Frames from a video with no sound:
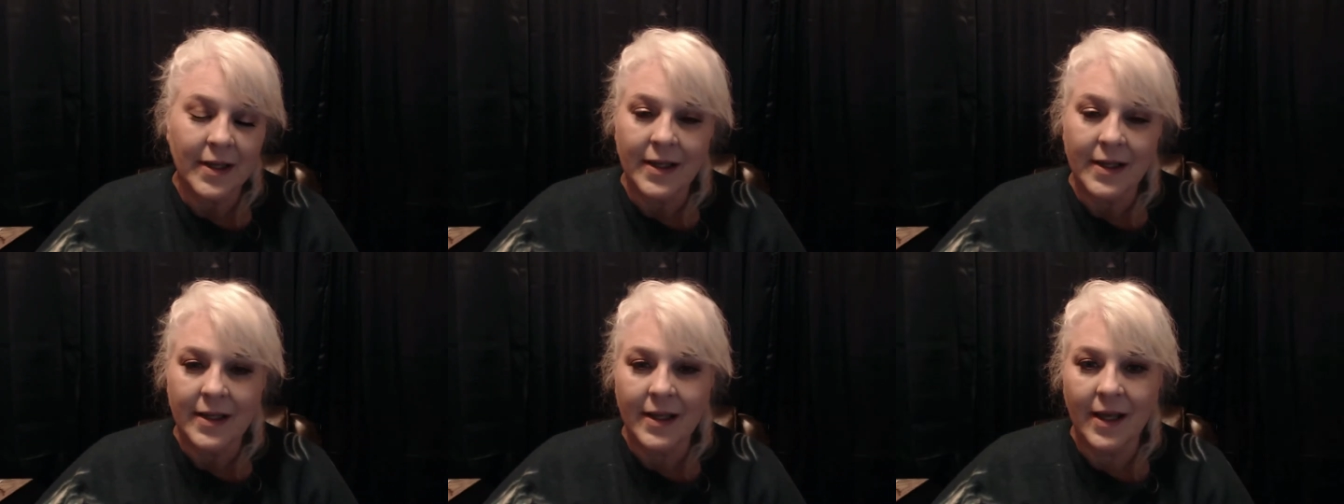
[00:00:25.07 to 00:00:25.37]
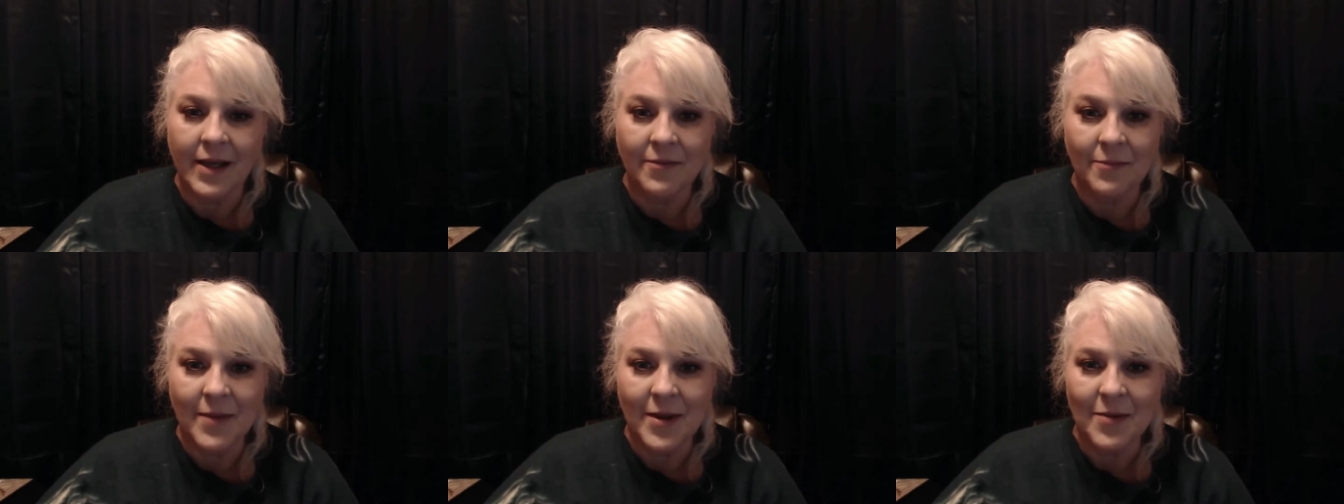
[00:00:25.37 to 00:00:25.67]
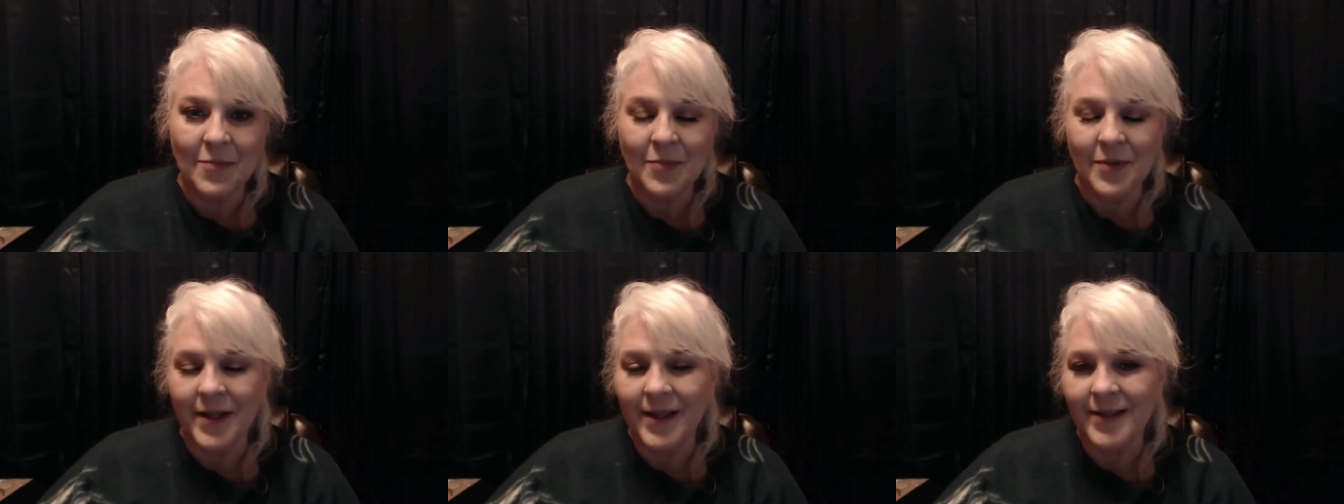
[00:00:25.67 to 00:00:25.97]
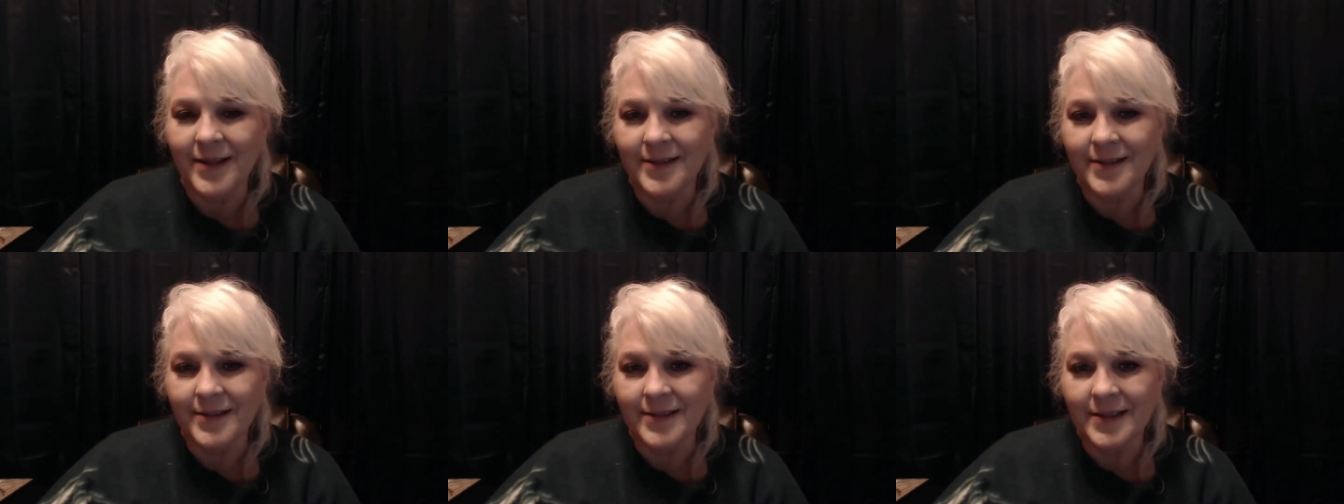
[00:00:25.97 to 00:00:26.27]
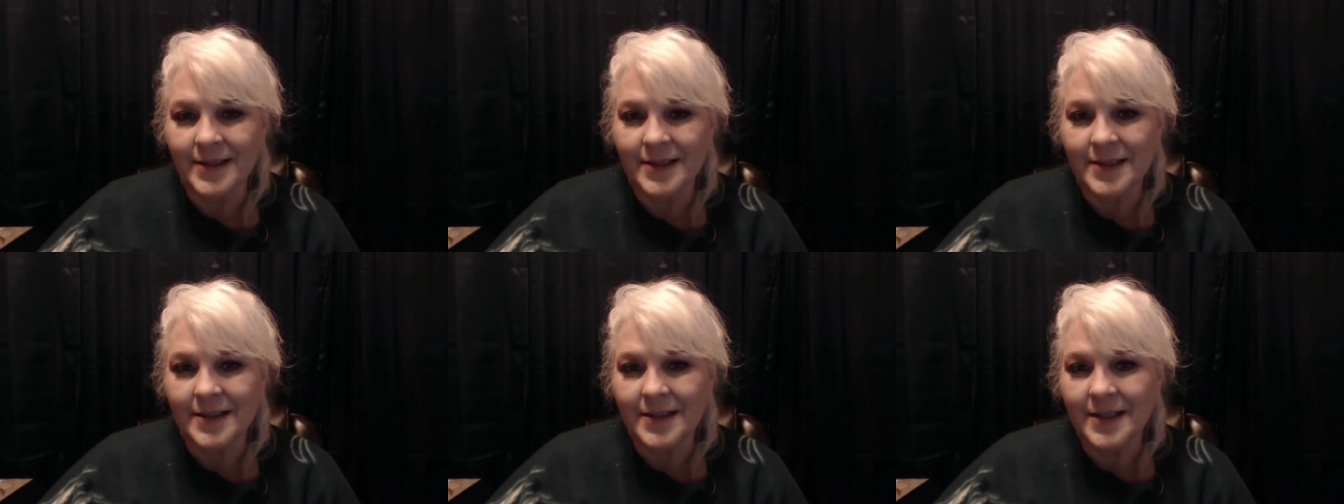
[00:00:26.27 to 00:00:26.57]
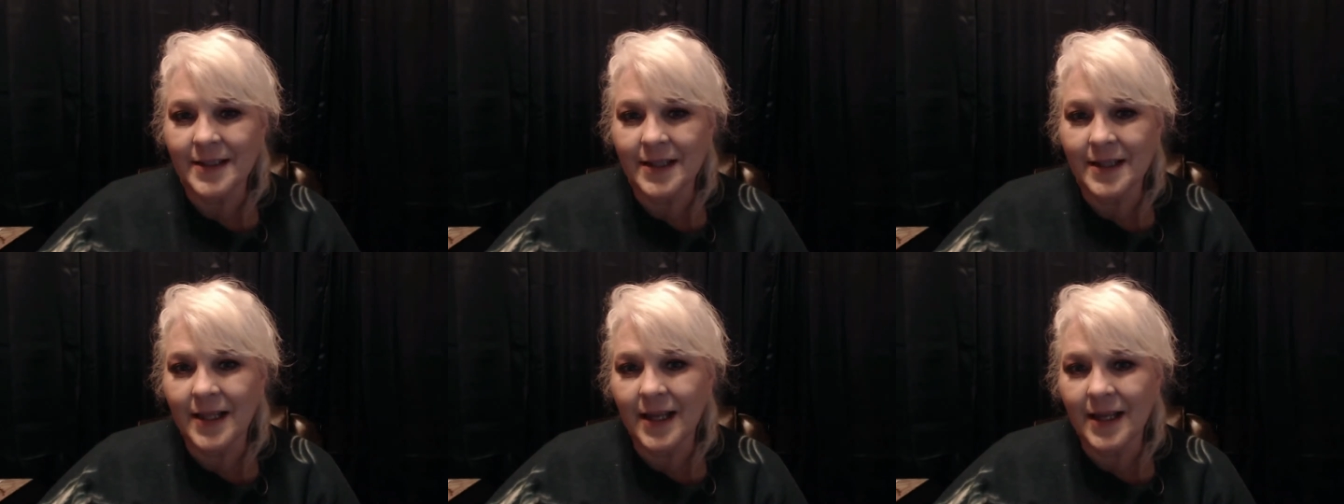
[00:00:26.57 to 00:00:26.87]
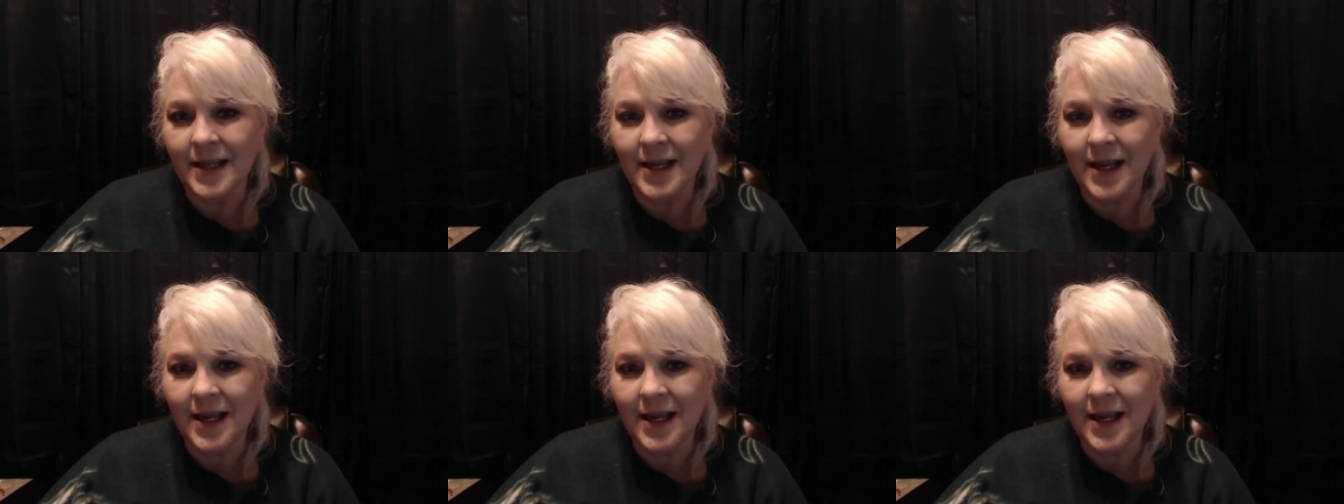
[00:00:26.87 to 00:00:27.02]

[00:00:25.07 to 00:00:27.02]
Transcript: gave me a place that